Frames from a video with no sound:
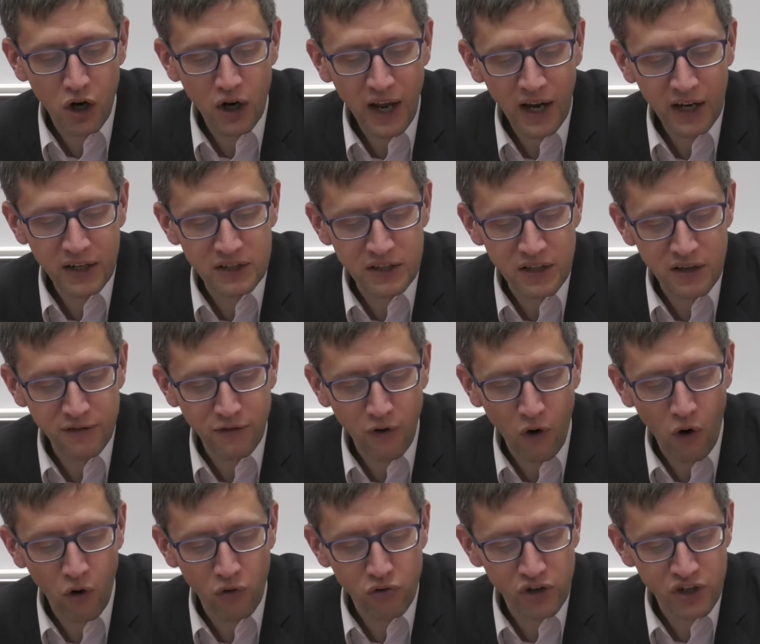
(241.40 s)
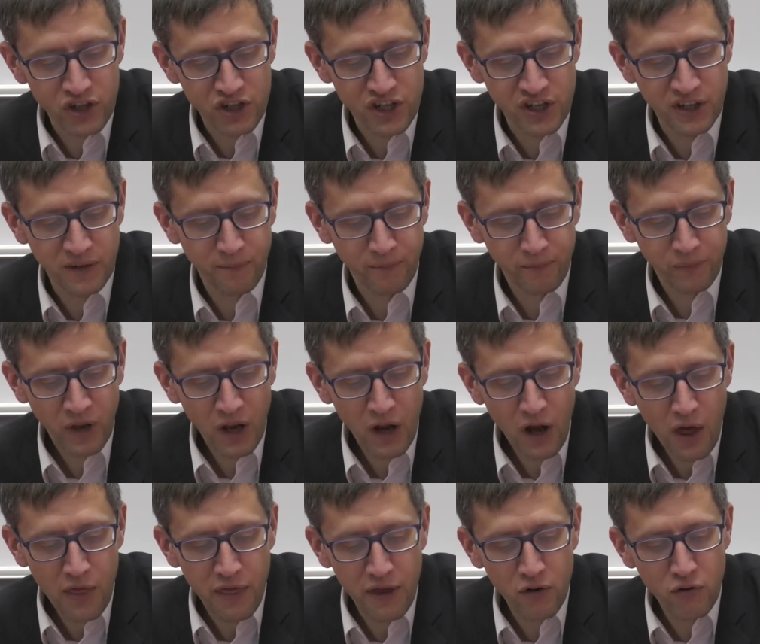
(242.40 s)
collective origin.
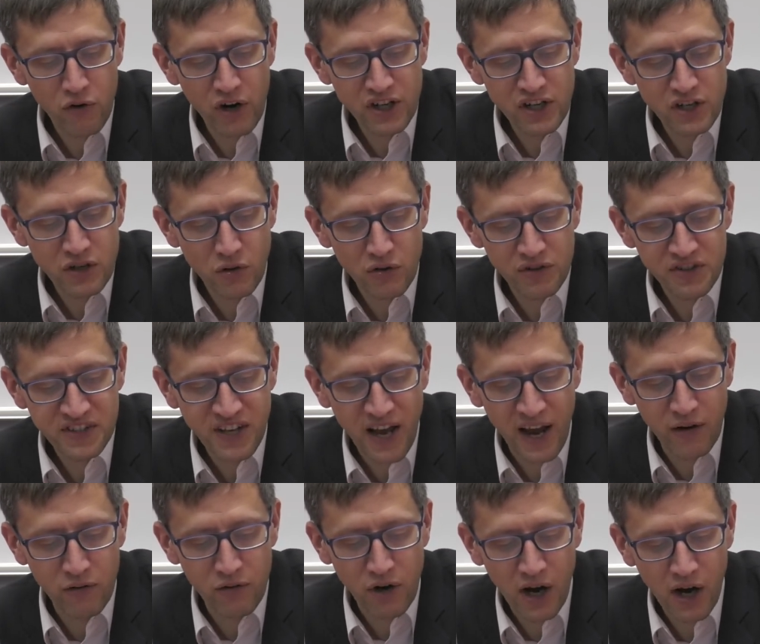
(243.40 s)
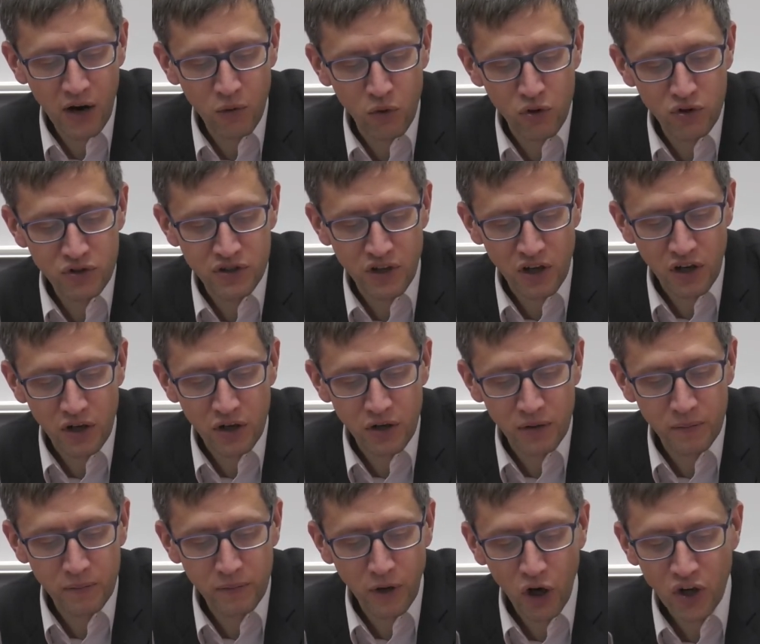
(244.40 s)
The original Ça ira was
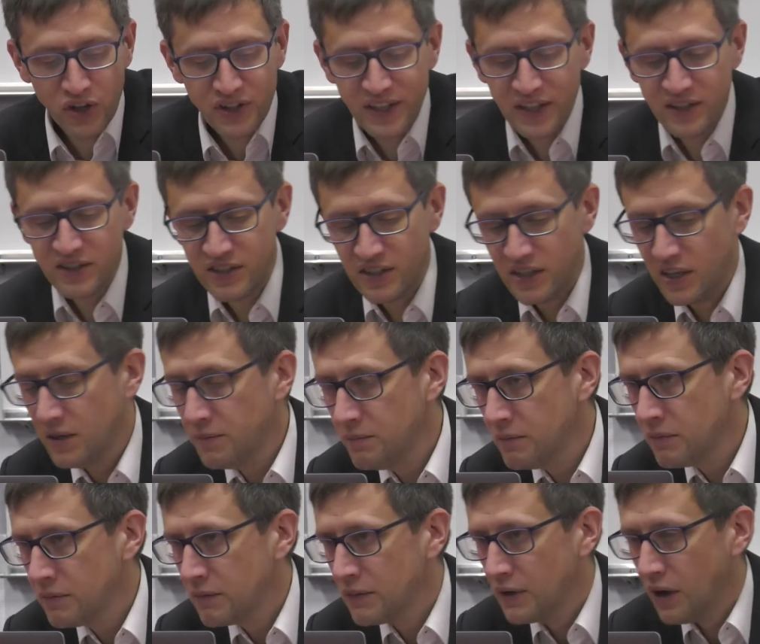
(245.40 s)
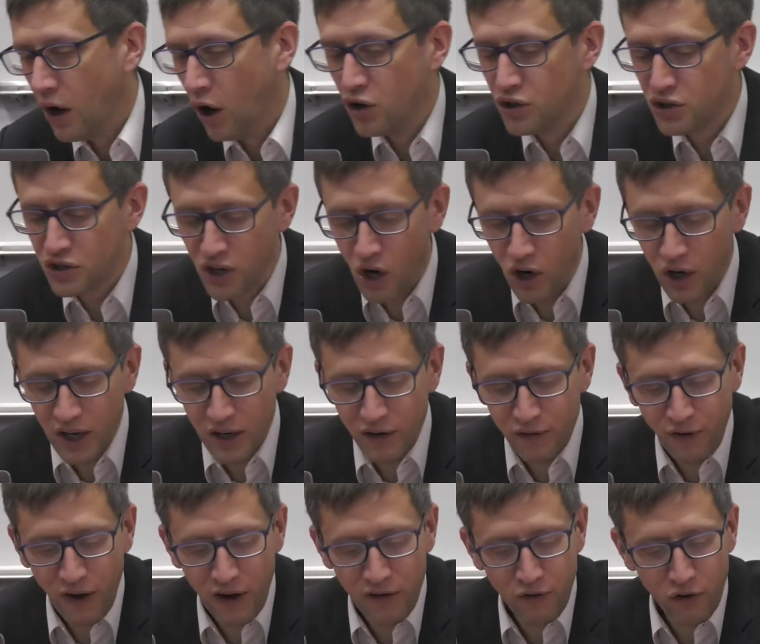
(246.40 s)
a ditty, a song in
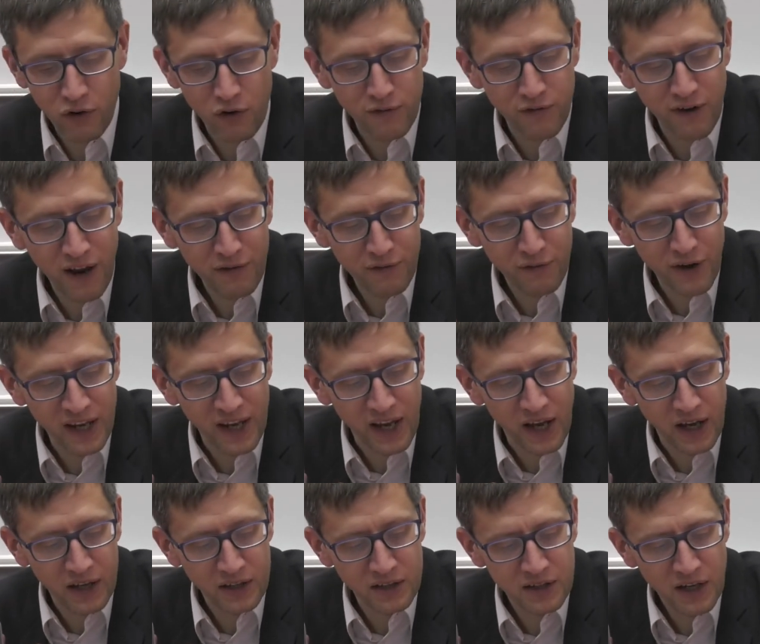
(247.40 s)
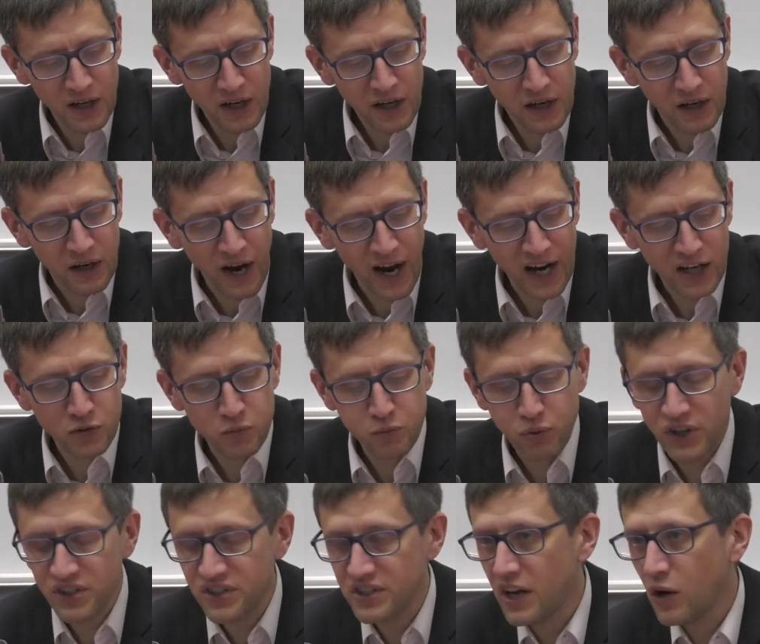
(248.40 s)
favor of Lafayette,
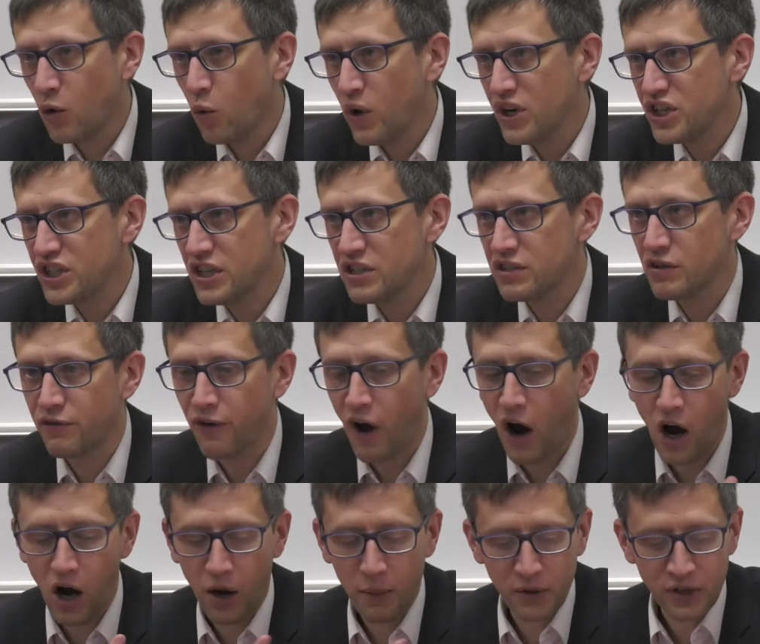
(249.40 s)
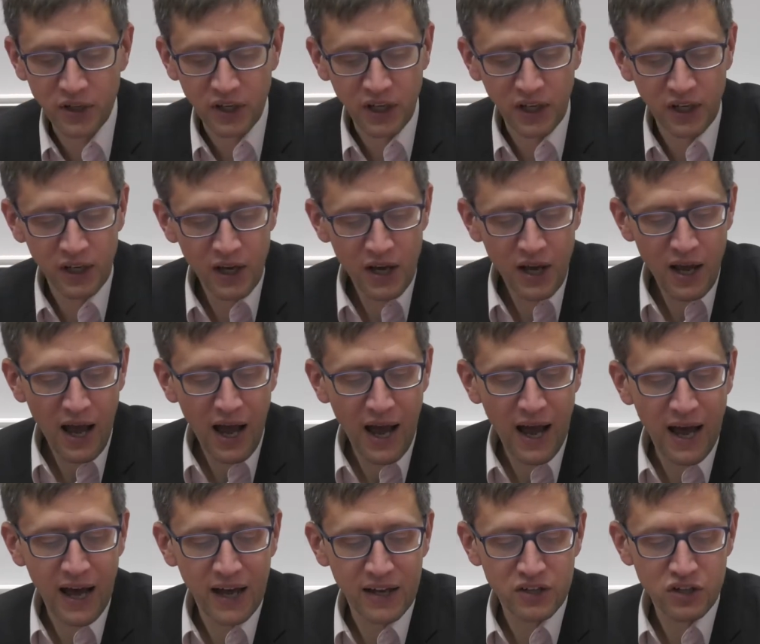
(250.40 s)
expressing wishes of harmony
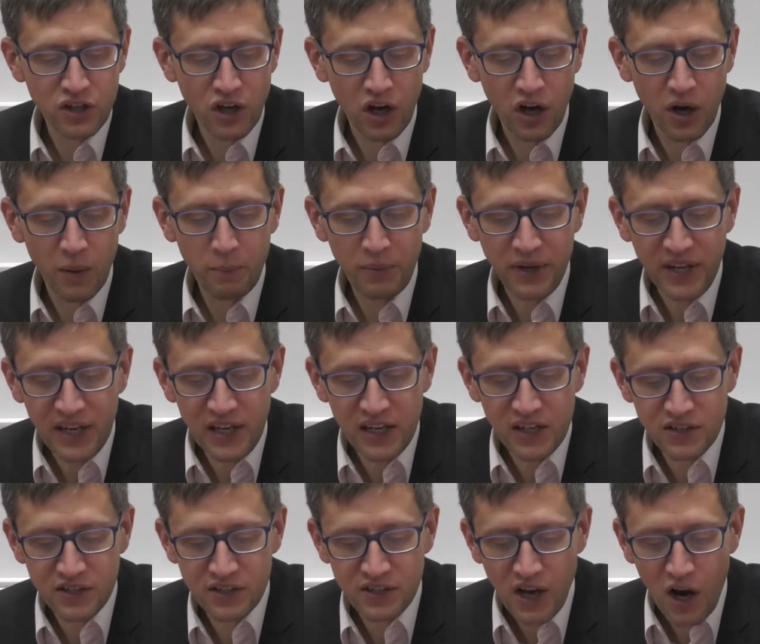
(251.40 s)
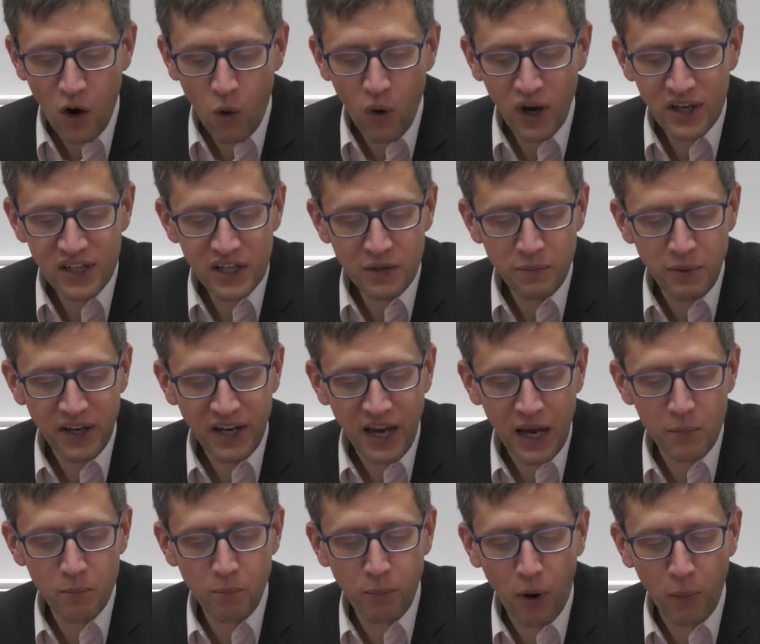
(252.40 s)
and peace when it
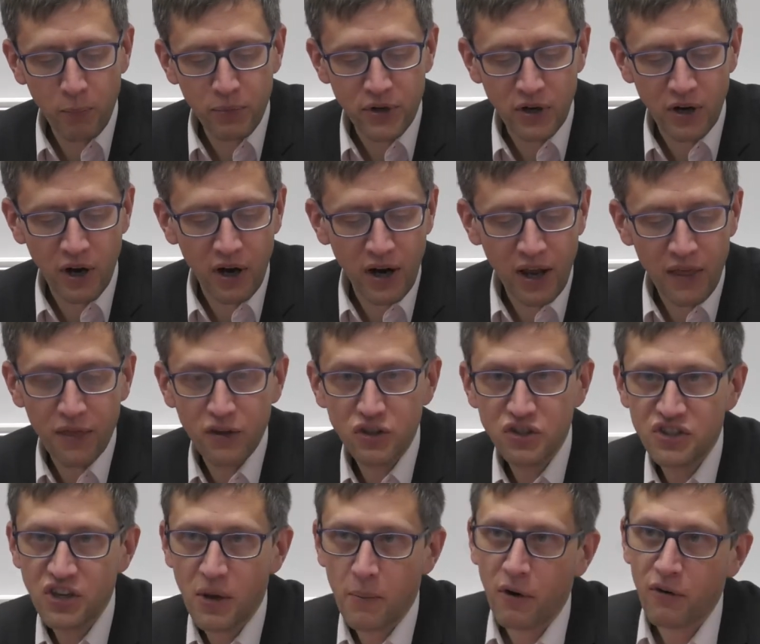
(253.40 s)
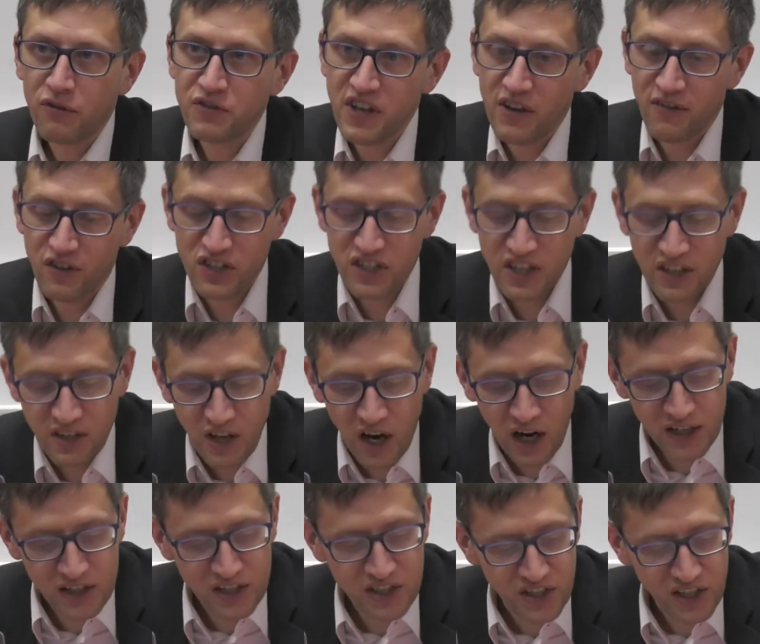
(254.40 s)
became popular in the summer of
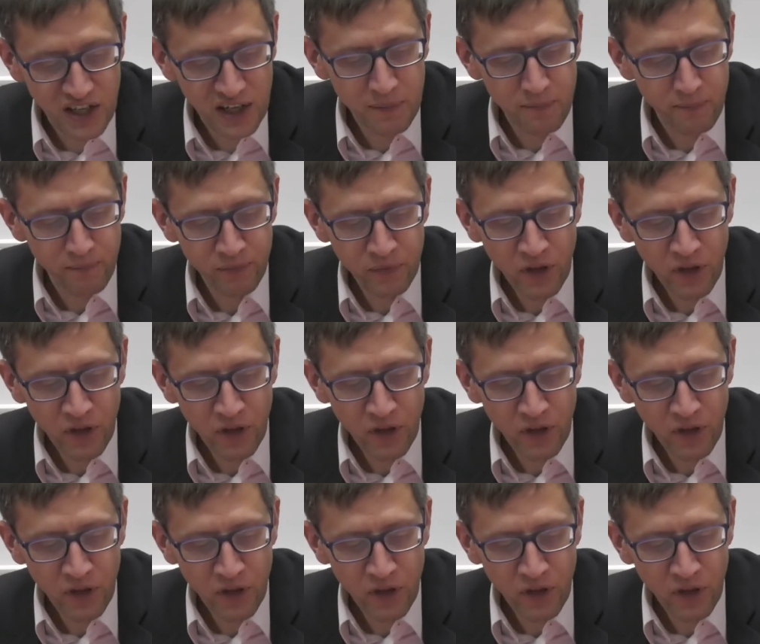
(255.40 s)
1790,